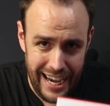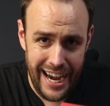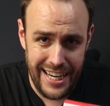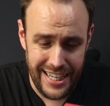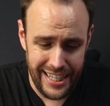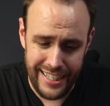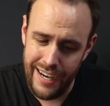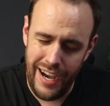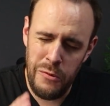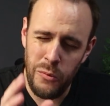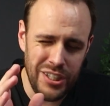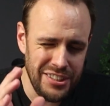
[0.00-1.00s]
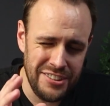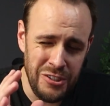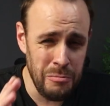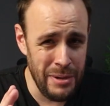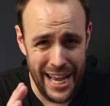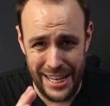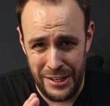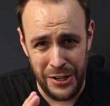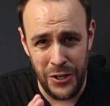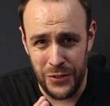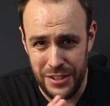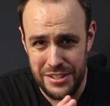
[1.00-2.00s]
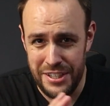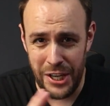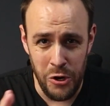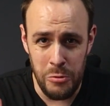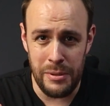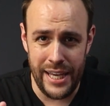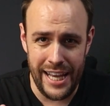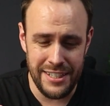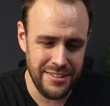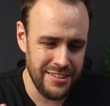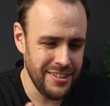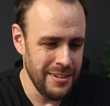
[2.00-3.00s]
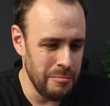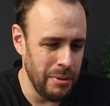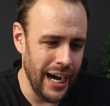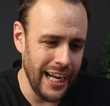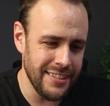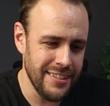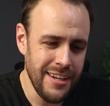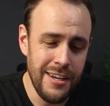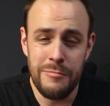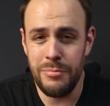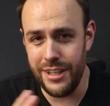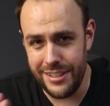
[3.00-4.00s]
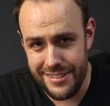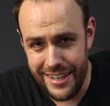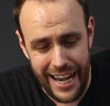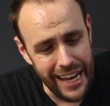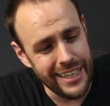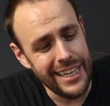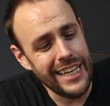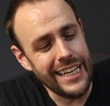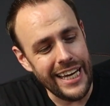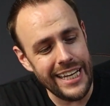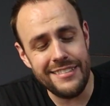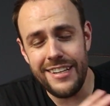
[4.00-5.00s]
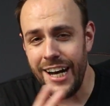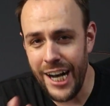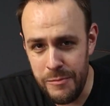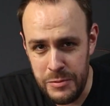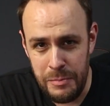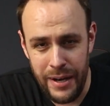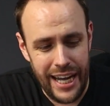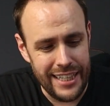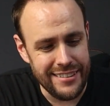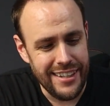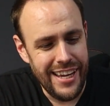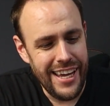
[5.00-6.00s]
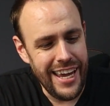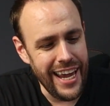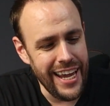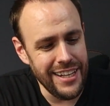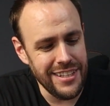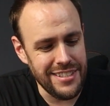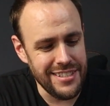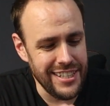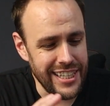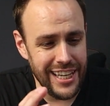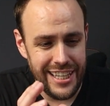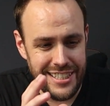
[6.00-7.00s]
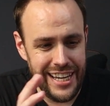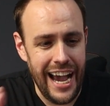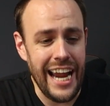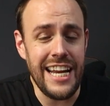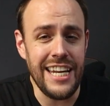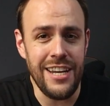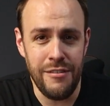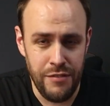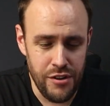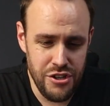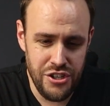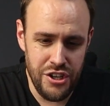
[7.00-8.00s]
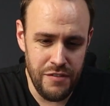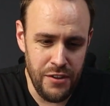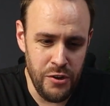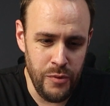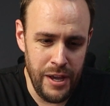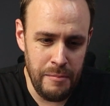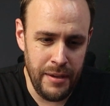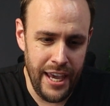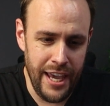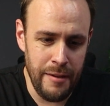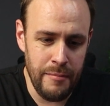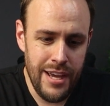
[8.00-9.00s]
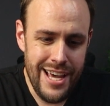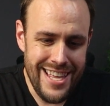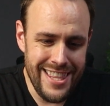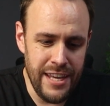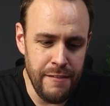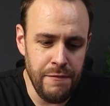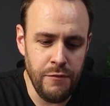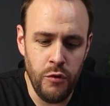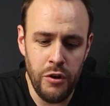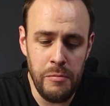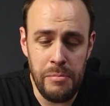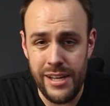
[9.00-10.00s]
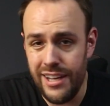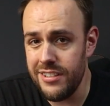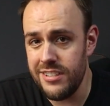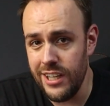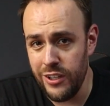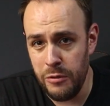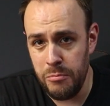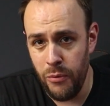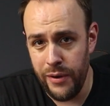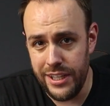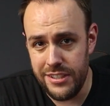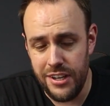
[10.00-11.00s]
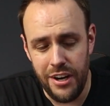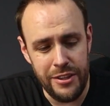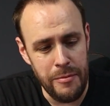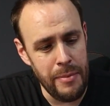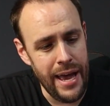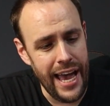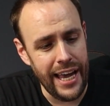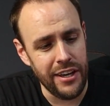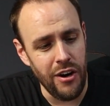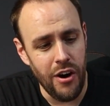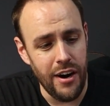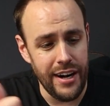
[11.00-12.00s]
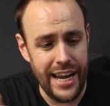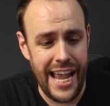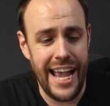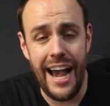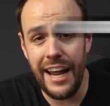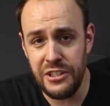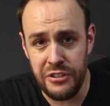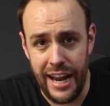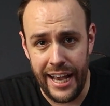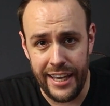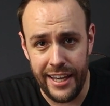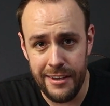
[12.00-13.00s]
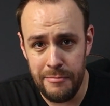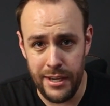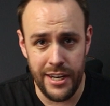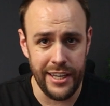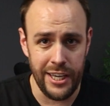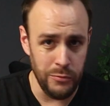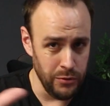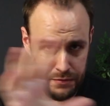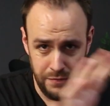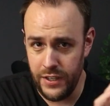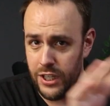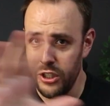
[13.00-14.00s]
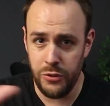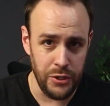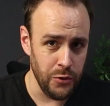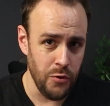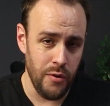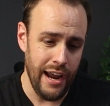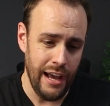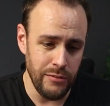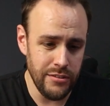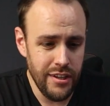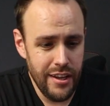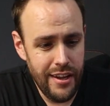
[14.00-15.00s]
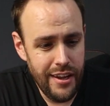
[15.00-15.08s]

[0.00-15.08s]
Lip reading: Tiny. Now I want so bad to call this the OBSBOT, but it's not. It's OBSBOT, and this is the tiny version of their webcam. The four big selling points on the back are AI tracking, meaning it will follow you around.